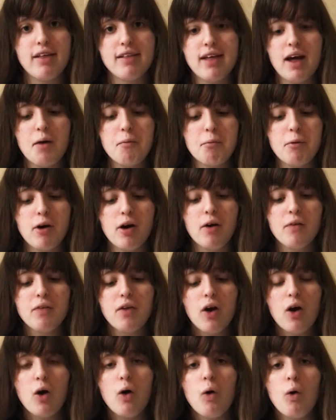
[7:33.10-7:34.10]
separate,
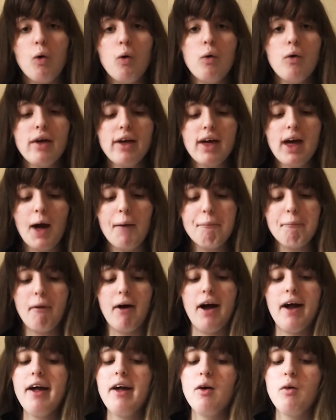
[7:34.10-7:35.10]
or you can
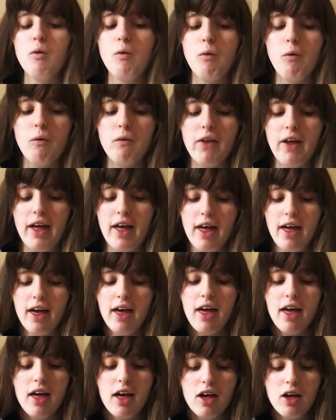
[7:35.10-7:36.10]
buy all the,
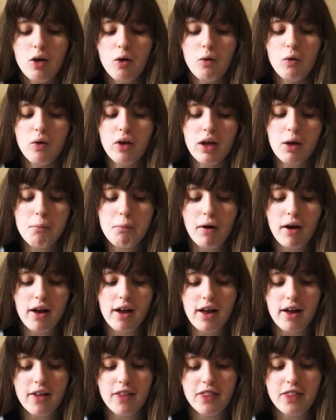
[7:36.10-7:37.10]
or you can
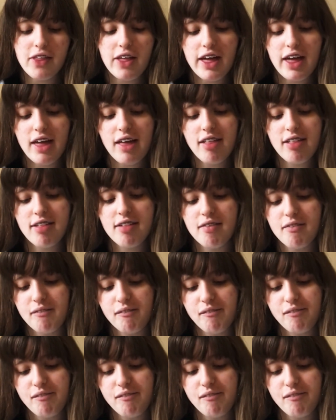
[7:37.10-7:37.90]
buy these